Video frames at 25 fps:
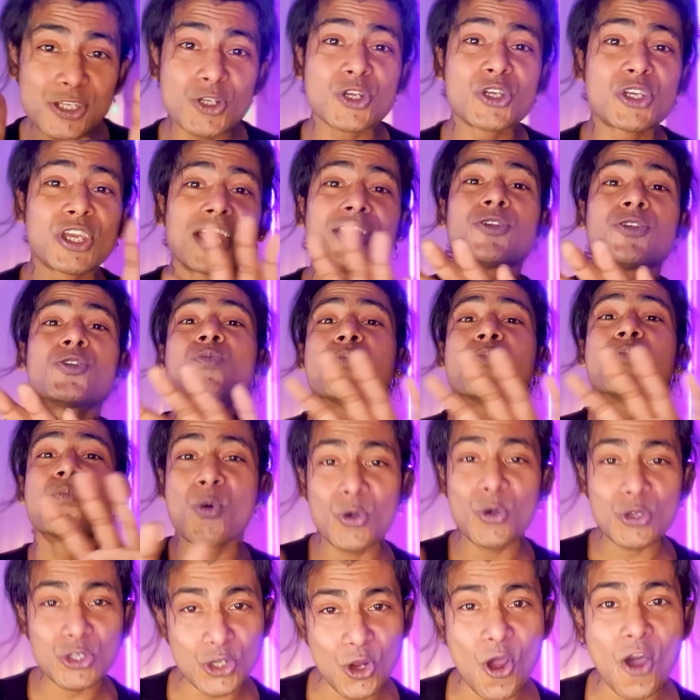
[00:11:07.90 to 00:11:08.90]
can do
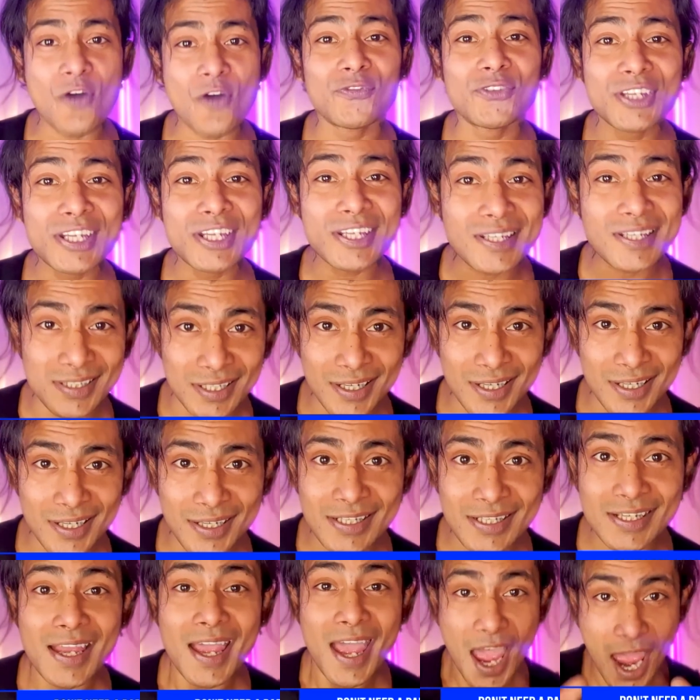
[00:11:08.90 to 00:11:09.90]
most of these things
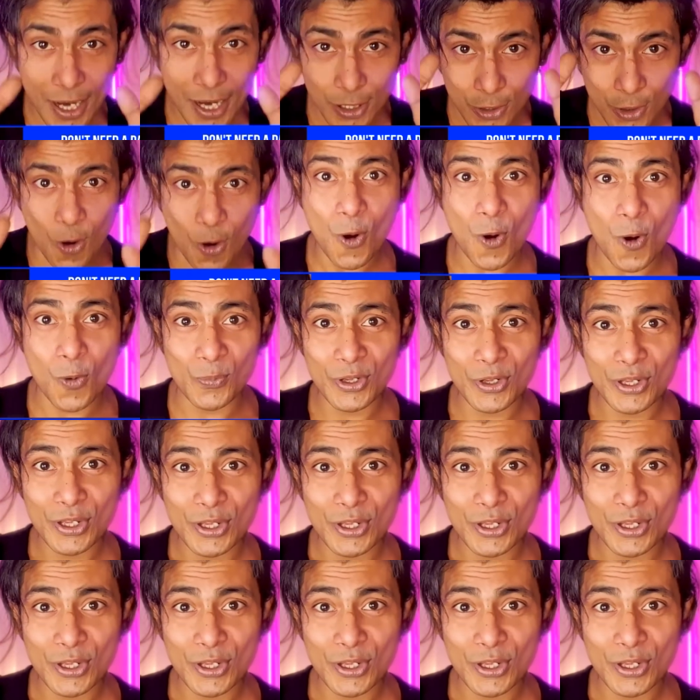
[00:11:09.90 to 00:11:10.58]
at home.